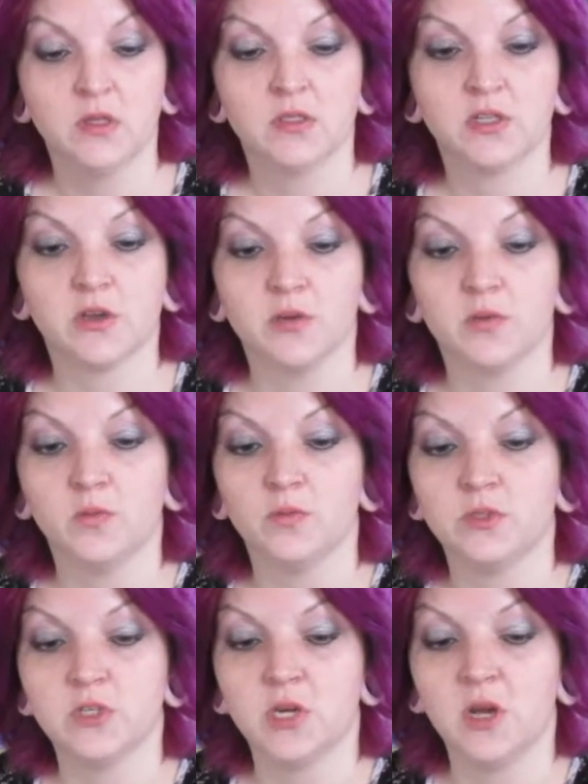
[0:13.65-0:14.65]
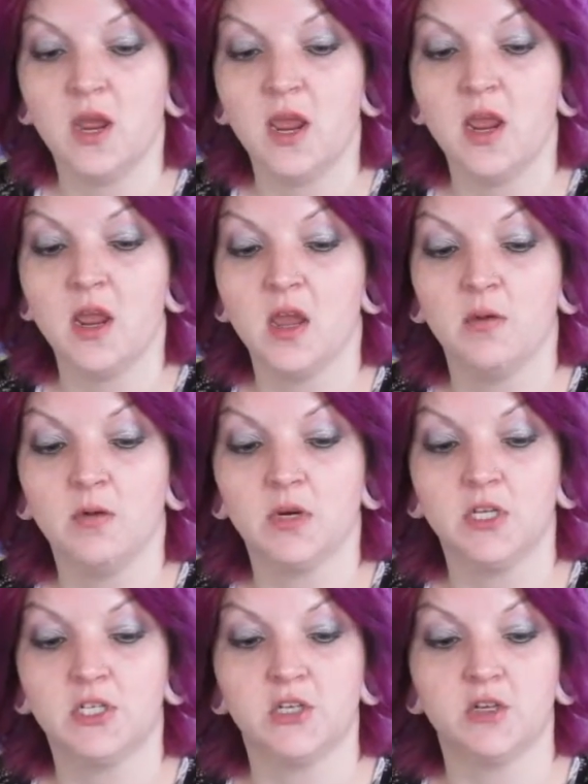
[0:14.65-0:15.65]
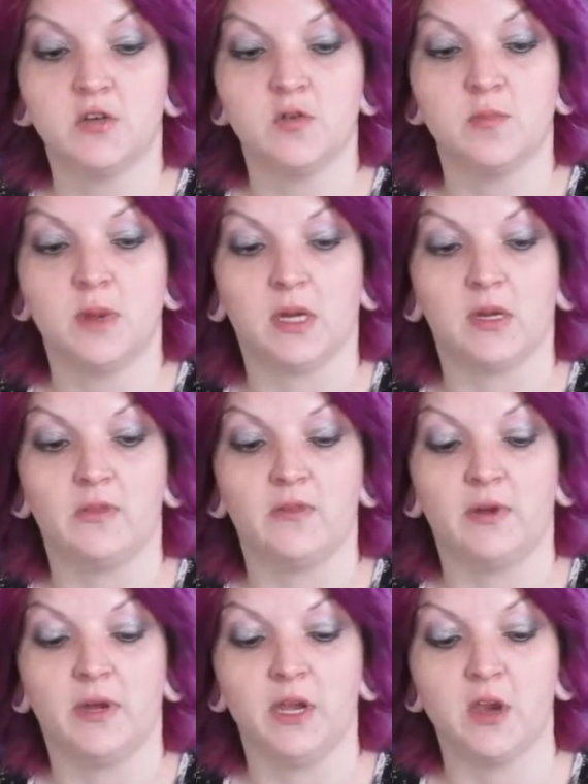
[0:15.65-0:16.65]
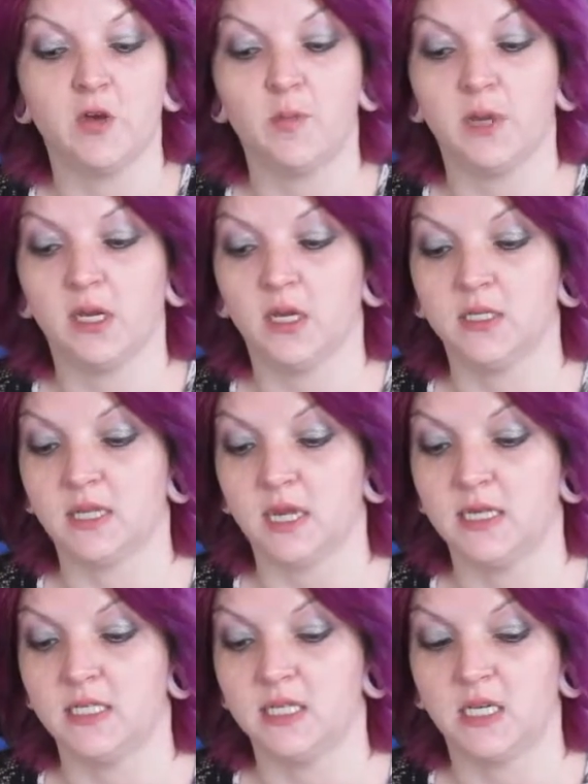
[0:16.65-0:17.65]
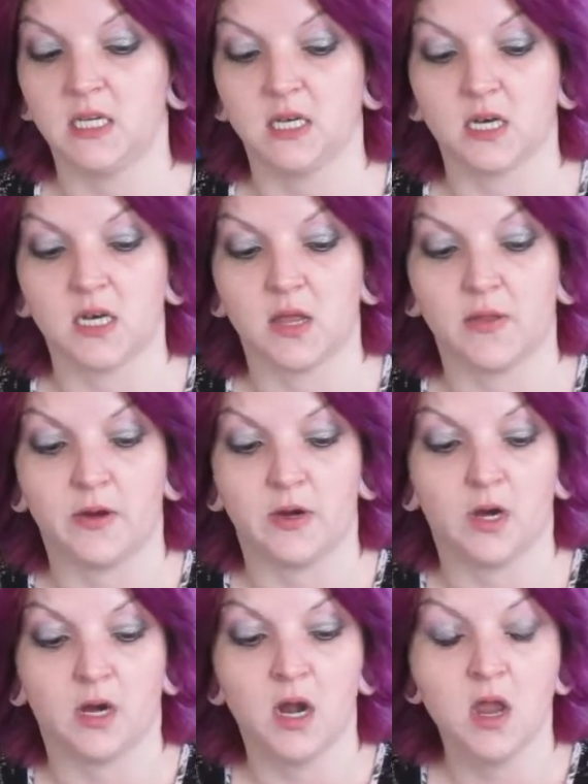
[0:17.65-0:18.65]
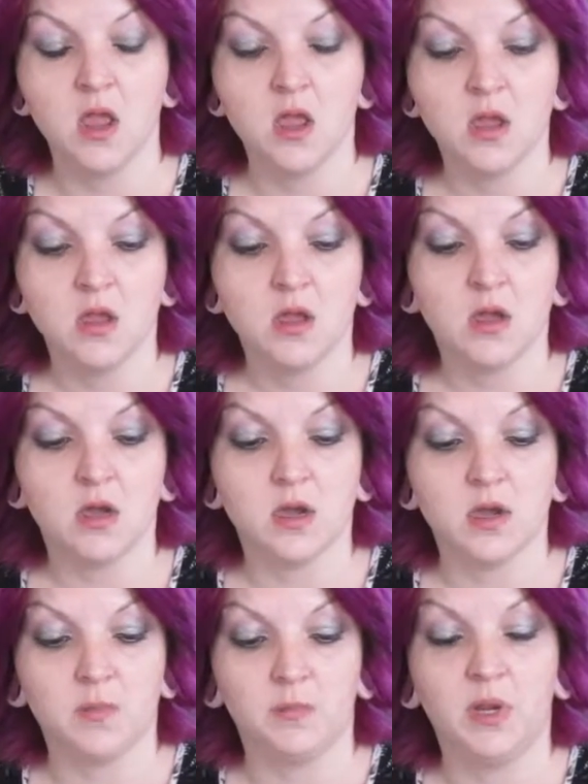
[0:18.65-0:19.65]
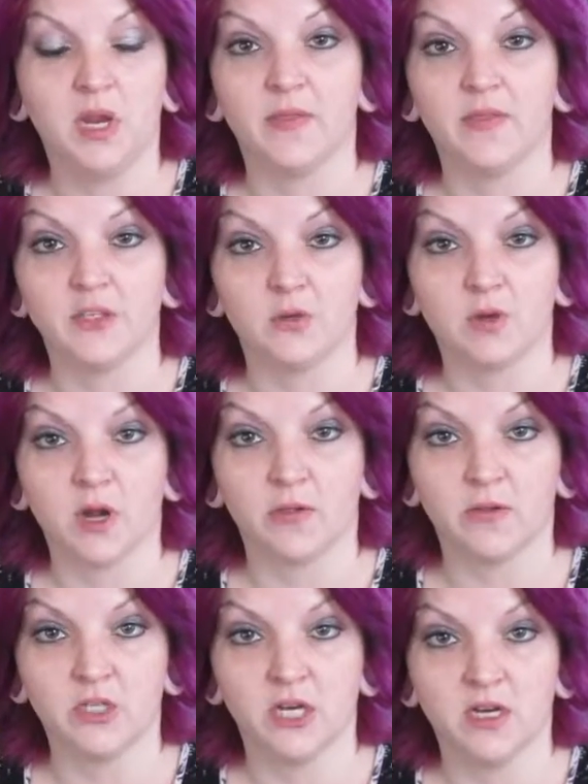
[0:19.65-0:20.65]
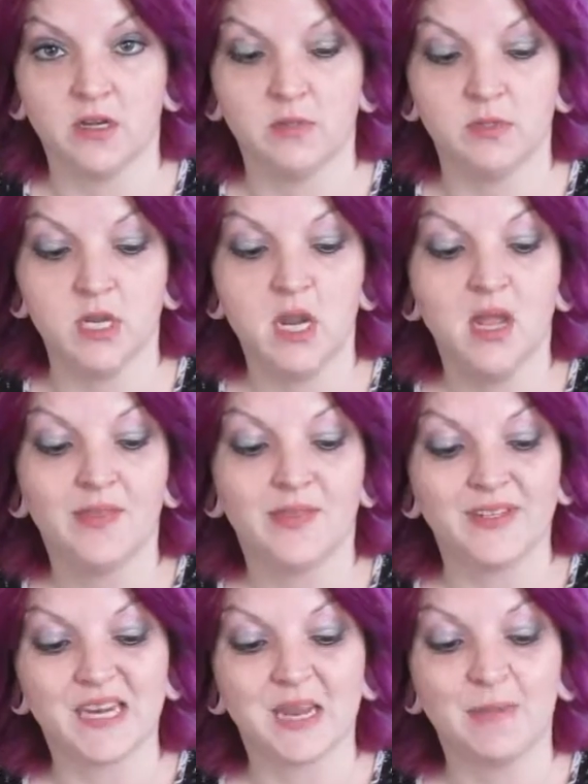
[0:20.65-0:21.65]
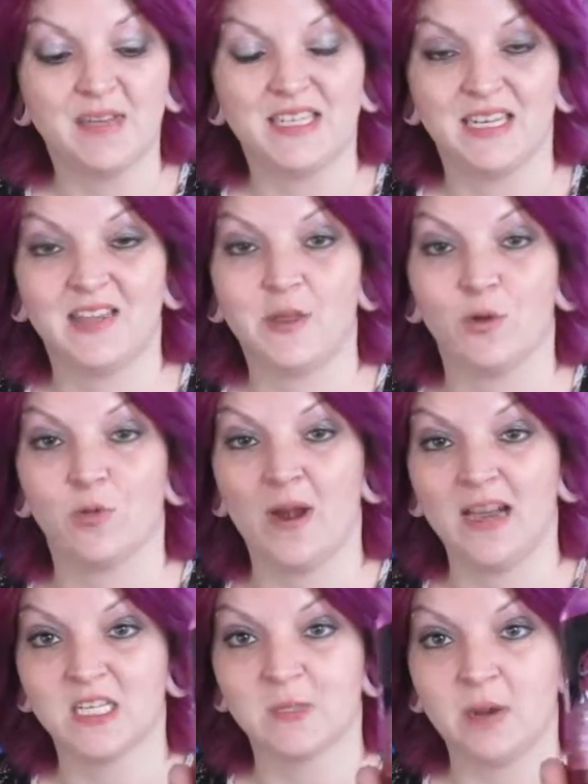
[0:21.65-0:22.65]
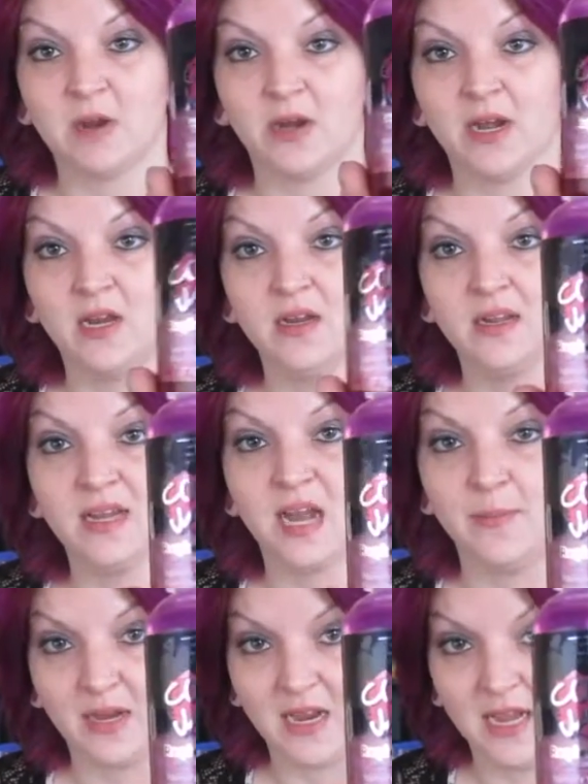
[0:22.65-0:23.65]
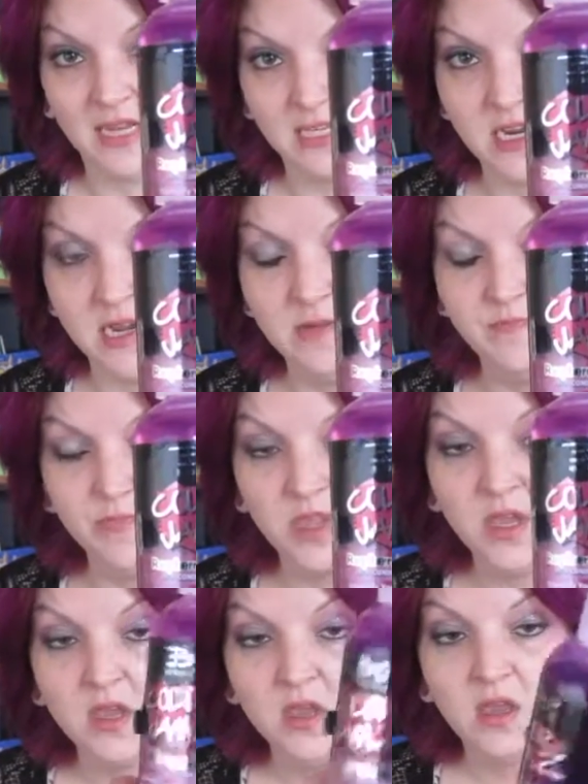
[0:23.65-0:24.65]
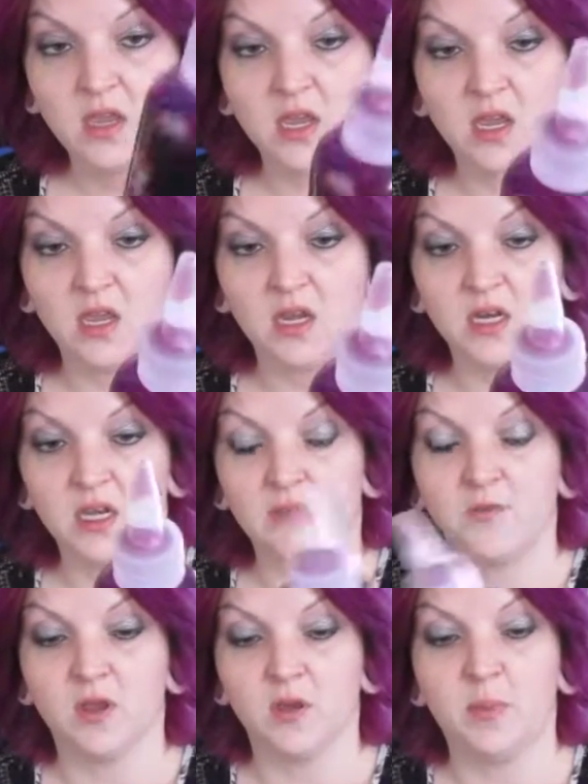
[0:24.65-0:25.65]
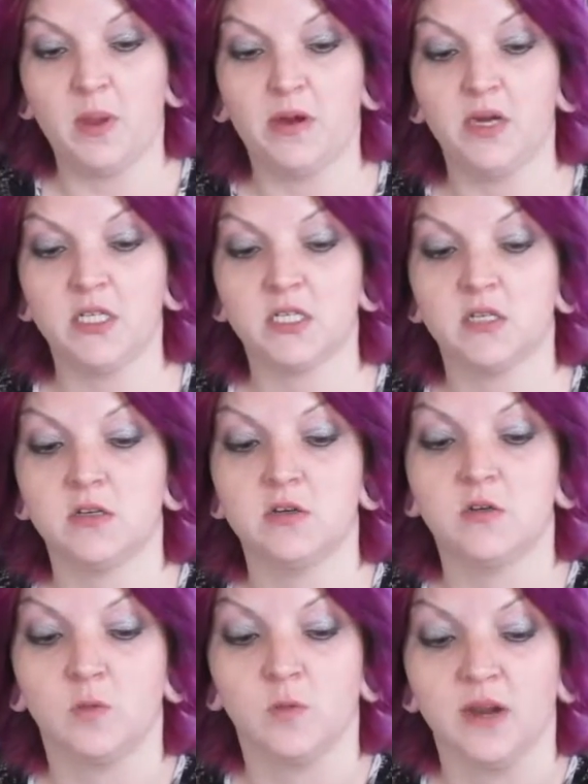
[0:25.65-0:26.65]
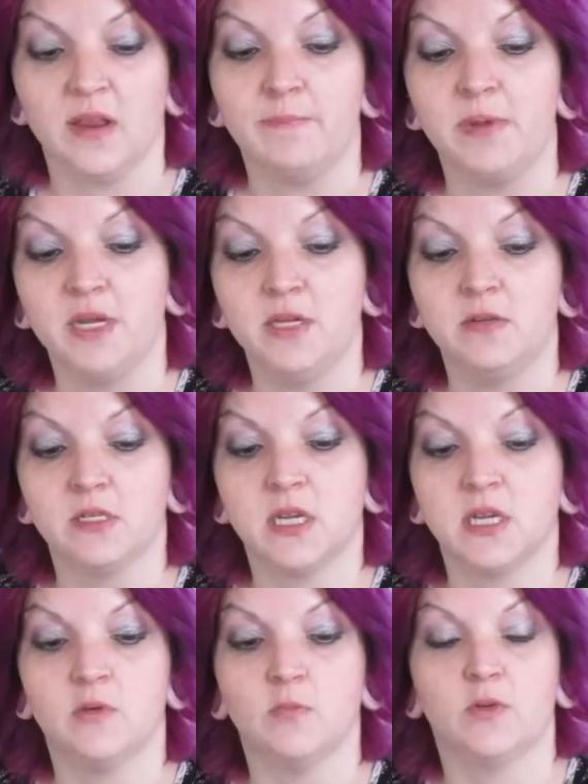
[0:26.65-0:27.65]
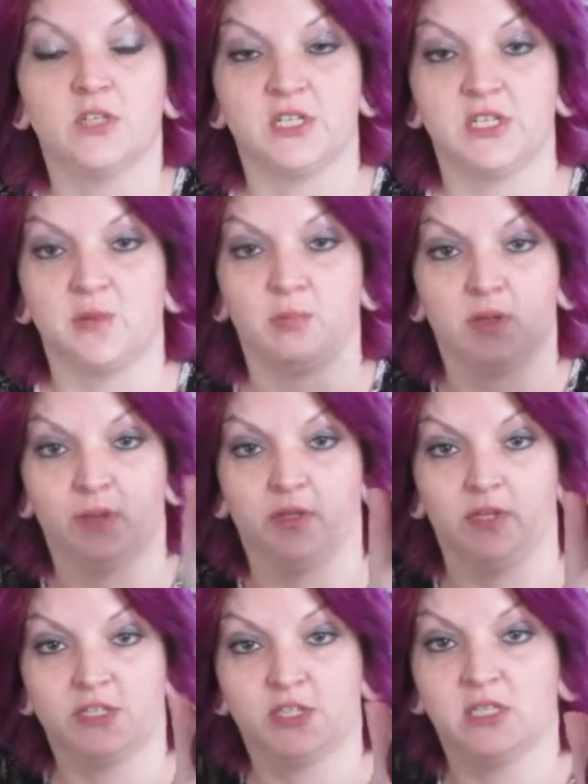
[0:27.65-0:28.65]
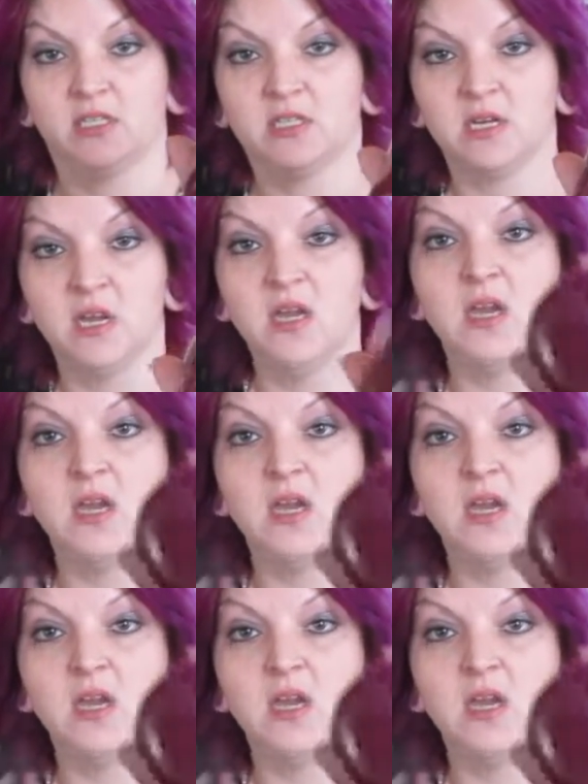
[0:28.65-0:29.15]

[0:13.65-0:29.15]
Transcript: So today I wanted to make another video because I did another Beyond the Zone color jams. This time I did the raspberry Kamakazie. And if you compare it to what I've been using, which is the Plumalicious,